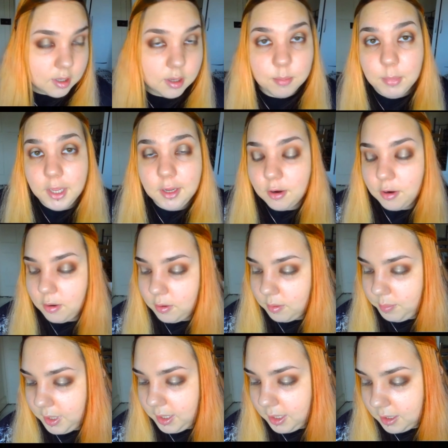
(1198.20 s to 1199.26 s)
make your own
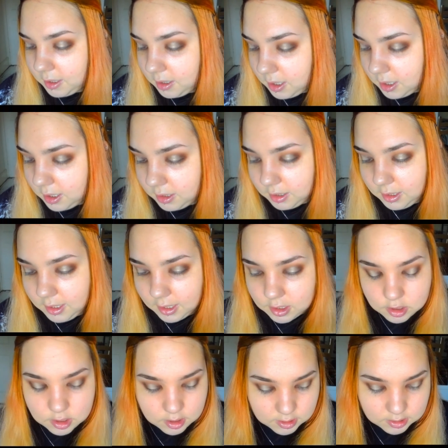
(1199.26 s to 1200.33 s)
opinion. The
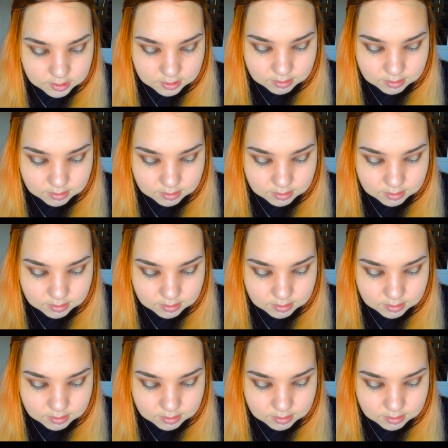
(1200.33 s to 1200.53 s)
texture is